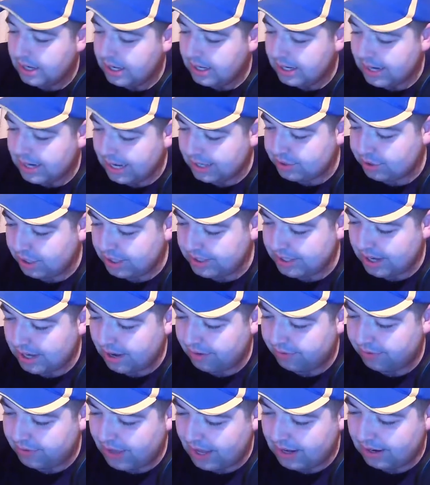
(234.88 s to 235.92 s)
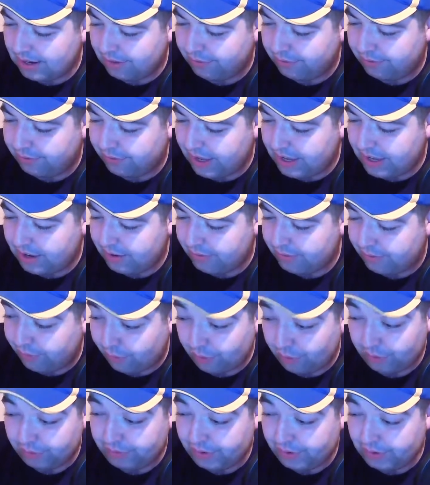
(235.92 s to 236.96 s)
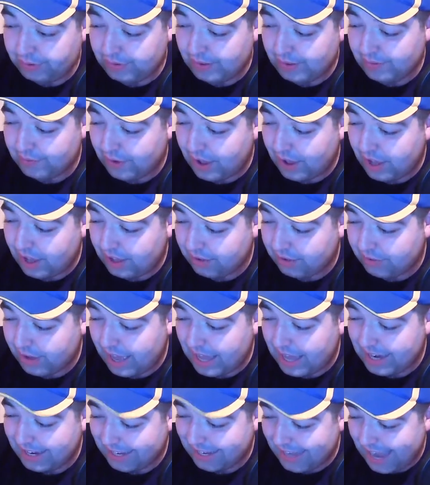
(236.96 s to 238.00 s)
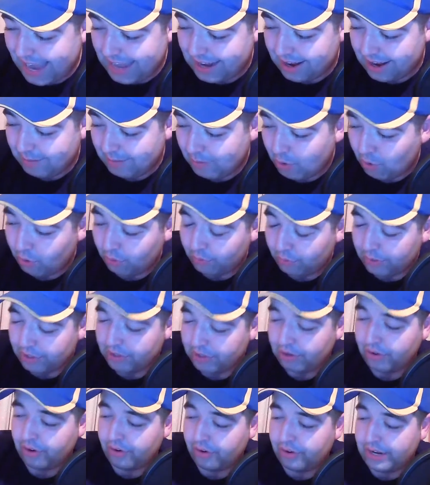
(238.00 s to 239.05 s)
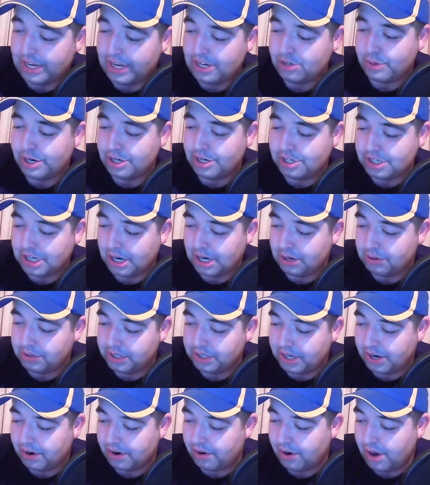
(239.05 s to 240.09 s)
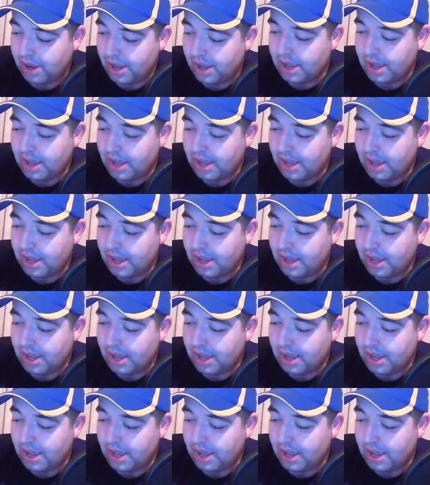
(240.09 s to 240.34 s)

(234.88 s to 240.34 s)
Next race off then, the 455, and again I'm going with another each way shout here.